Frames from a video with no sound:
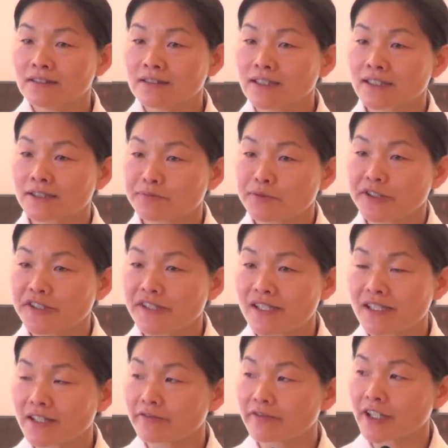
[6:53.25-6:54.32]

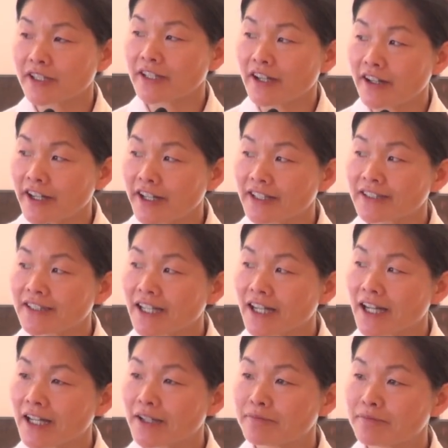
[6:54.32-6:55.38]
experiencing very hard
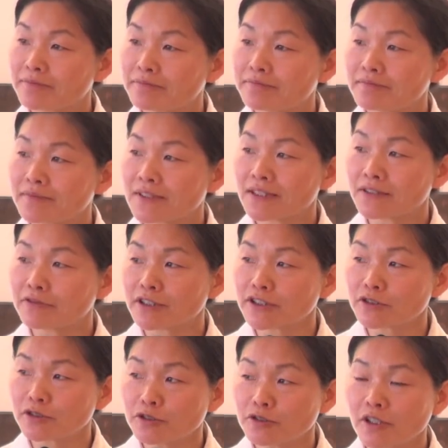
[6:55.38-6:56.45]
time, it
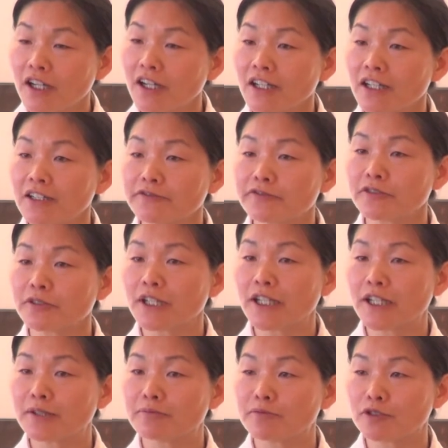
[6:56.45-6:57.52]
was too hard for
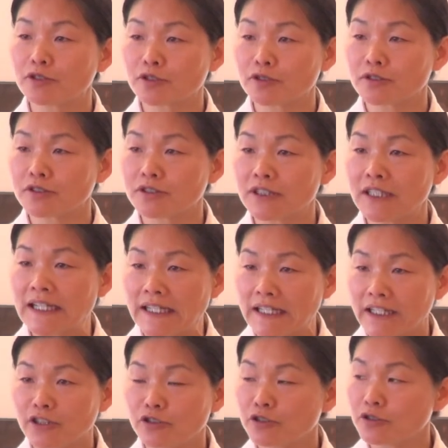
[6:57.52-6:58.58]
him to
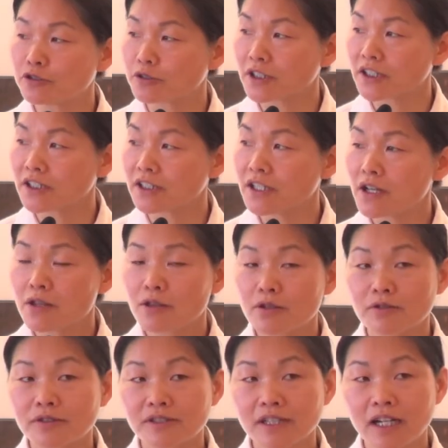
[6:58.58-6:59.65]
endure
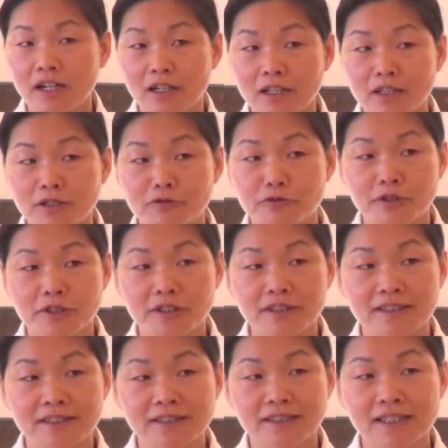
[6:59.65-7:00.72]
those hard
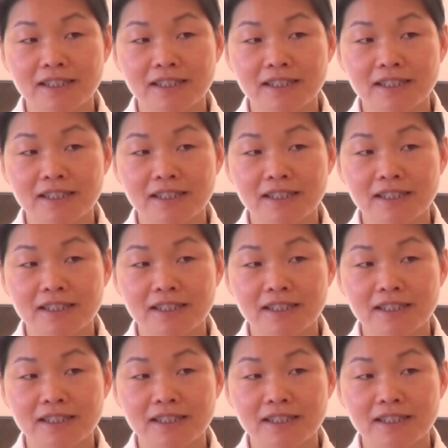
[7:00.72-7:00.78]
works.